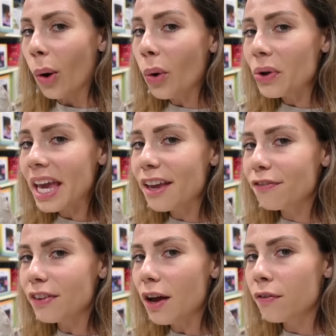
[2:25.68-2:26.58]
Okay,
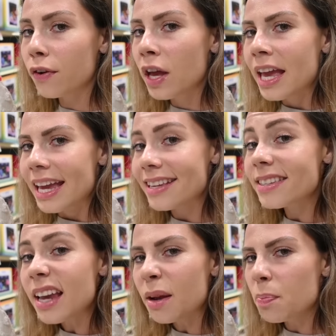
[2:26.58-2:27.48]
Fluff.
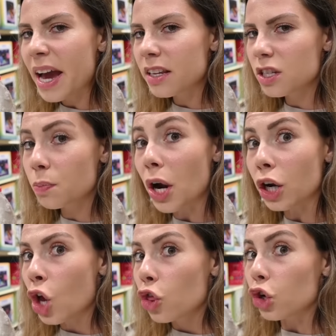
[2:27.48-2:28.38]
Inside PetSmart,
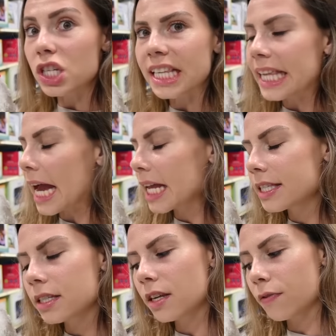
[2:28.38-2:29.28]
there's
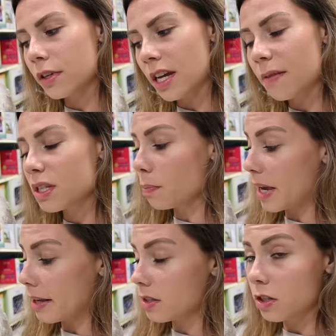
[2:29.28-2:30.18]
lots of different types of
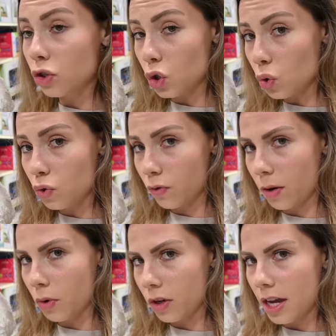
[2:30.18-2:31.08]
pets to choose
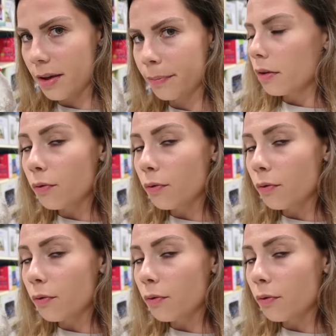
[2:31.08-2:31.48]
from, okay?